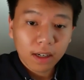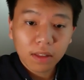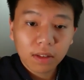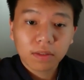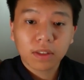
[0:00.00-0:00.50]

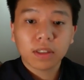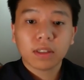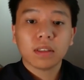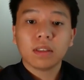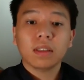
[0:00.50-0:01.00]
another
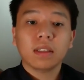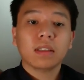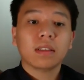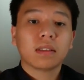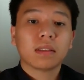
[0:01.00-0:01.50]
version
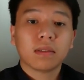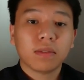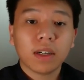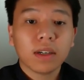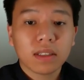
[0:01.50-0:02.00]
is
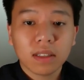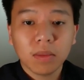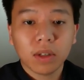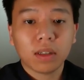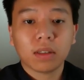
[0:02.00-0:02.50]
very
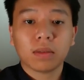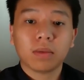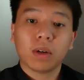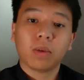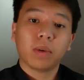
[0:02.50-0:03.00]
similar,
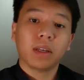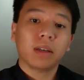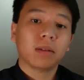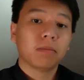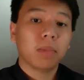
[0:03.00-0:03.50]
where
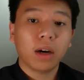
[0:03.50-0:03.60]
we